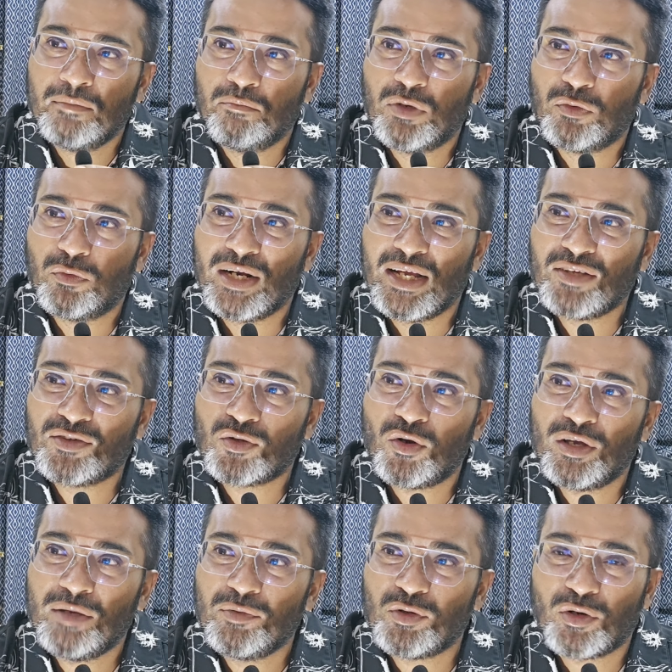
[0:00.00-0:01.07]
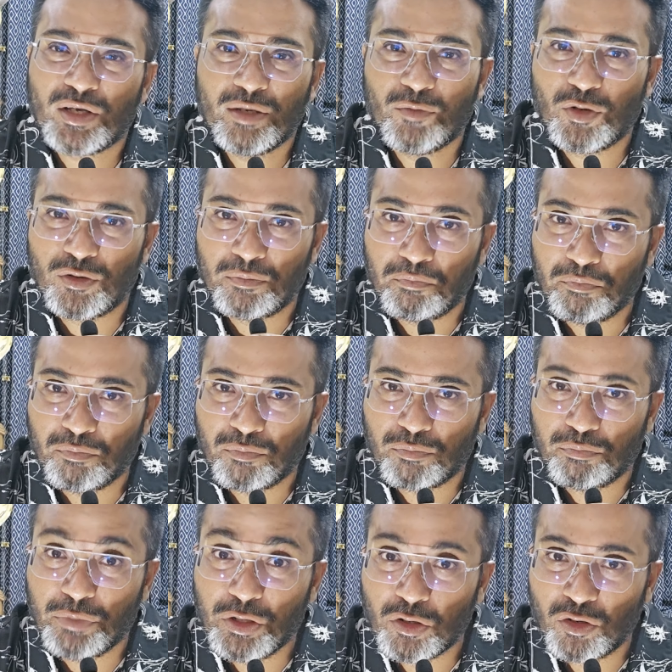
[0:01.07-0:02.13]
But when I saw him talking about
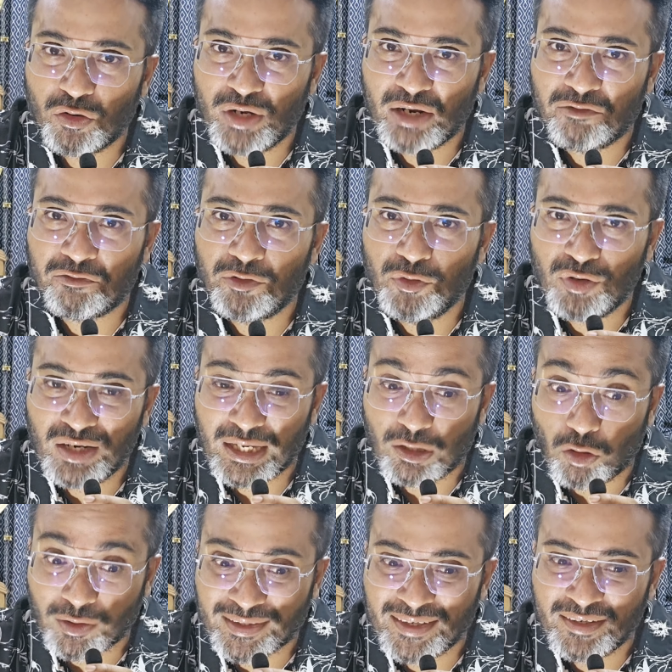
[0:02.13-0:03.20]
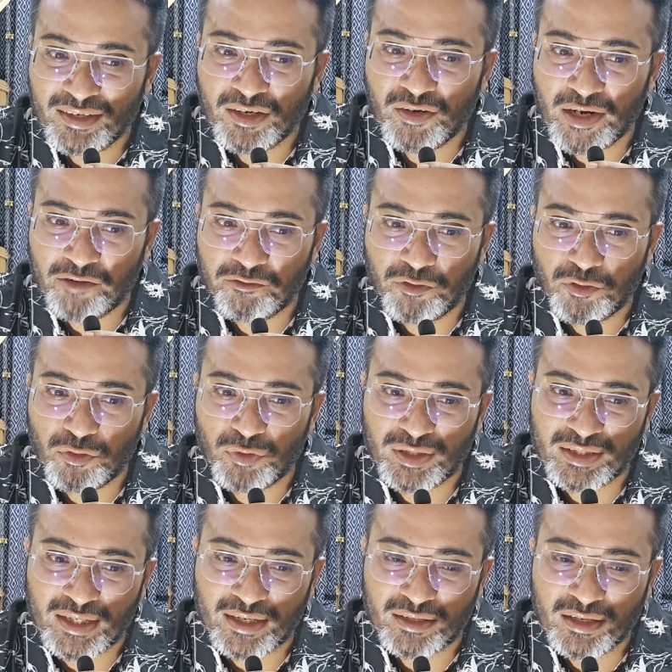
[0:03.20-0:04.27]
pure grapefruit, like authentic grapefruit
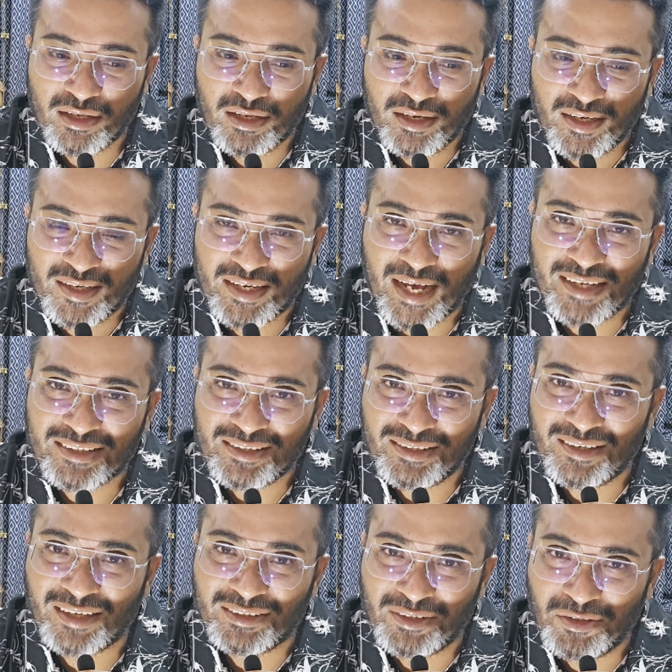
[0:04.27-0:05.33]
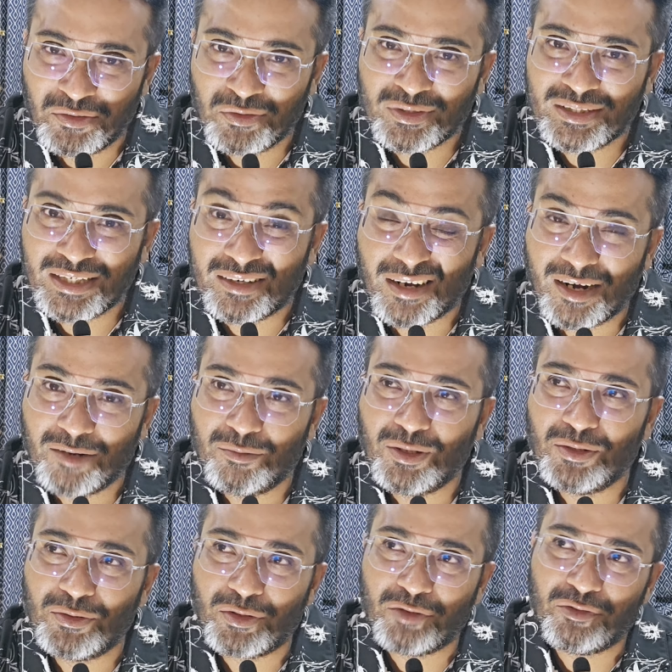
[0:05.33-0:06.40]
with that nice little other notes, that
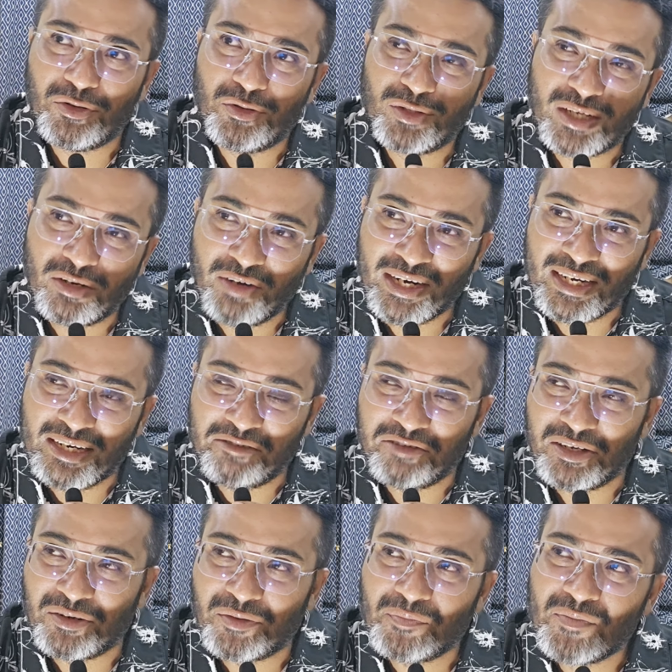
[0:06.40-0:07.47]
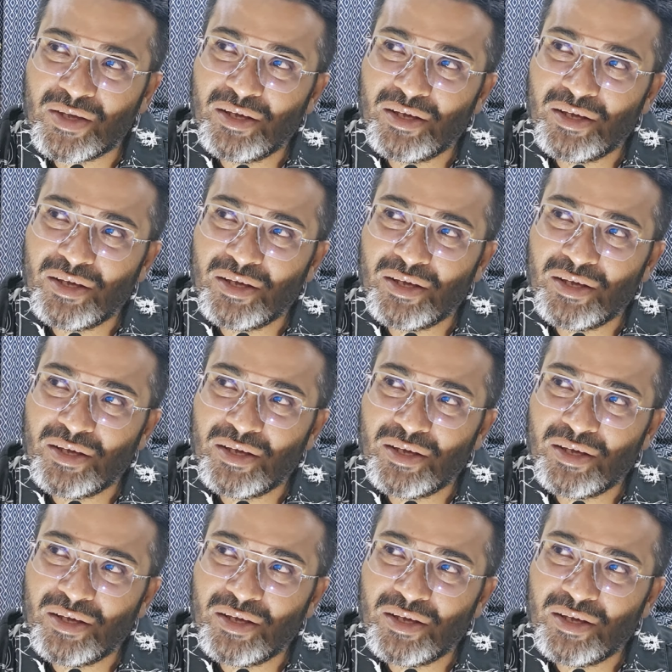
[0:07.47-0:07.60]
herbal note, if you know, the green leaf, you know,